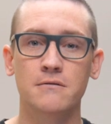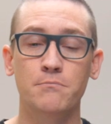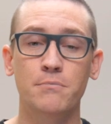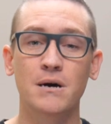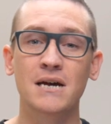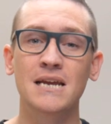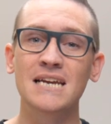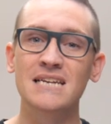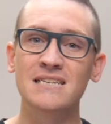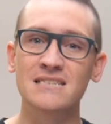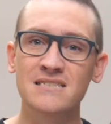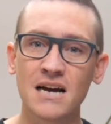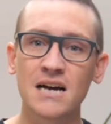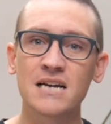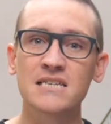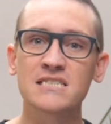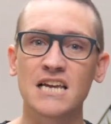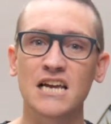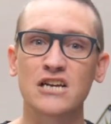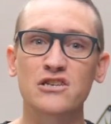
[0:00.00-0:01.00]
but he
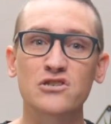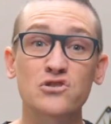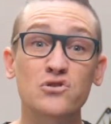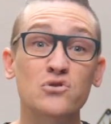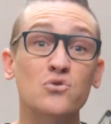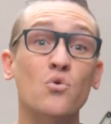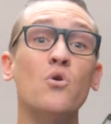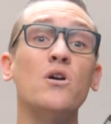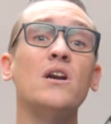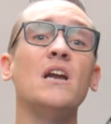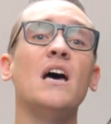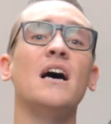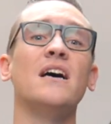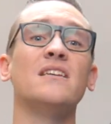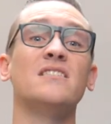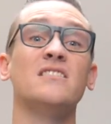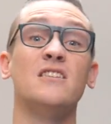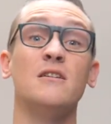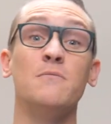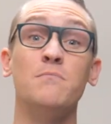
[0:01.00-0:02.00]
does exhort
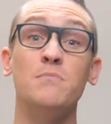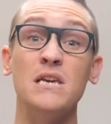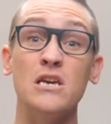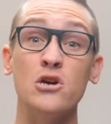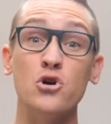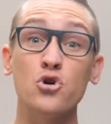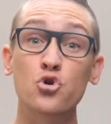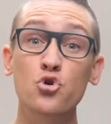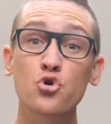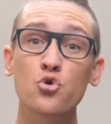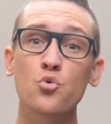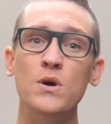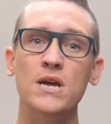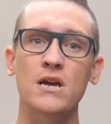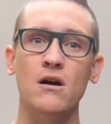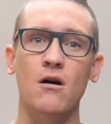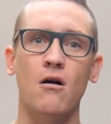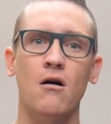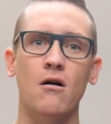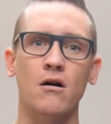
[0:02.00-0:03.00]
us to be who
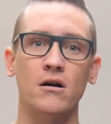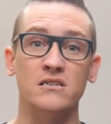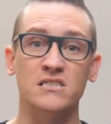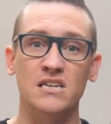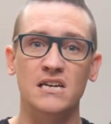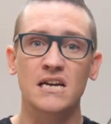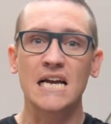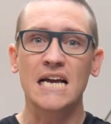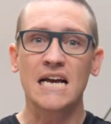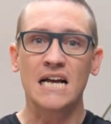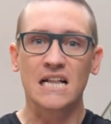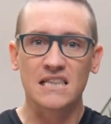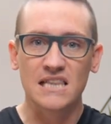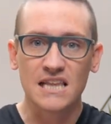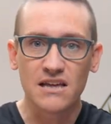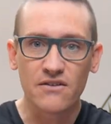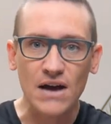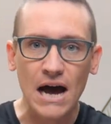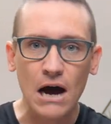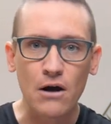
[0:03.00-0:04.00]
we are, to
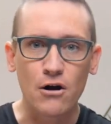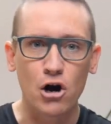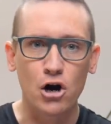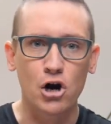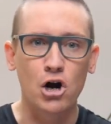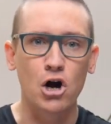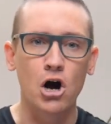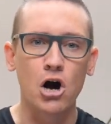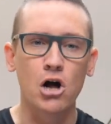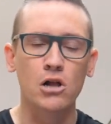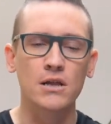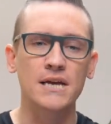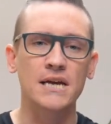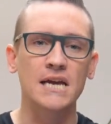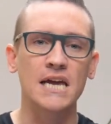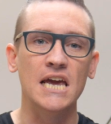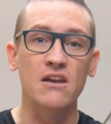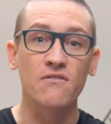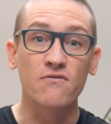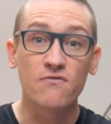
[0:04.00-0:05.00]
live out our
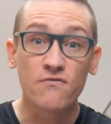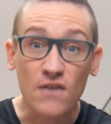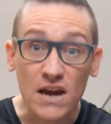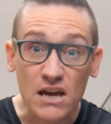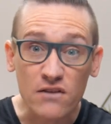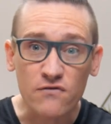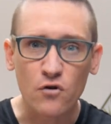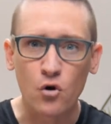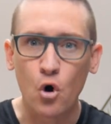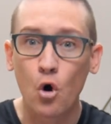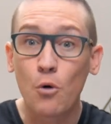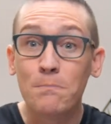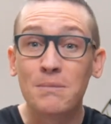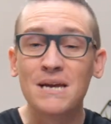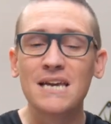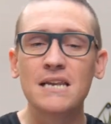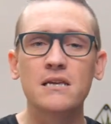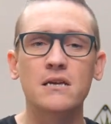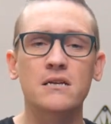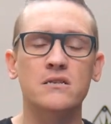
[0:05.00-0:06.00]
calling in faithful,
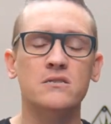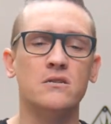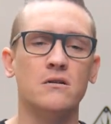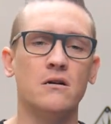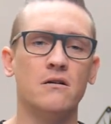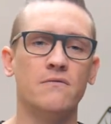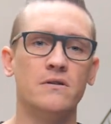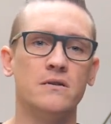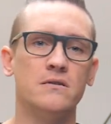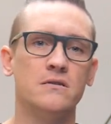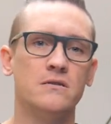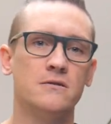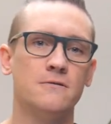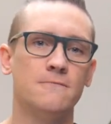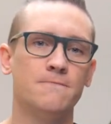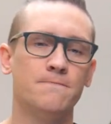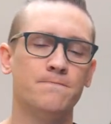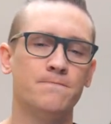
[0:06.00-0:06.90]
obedient service.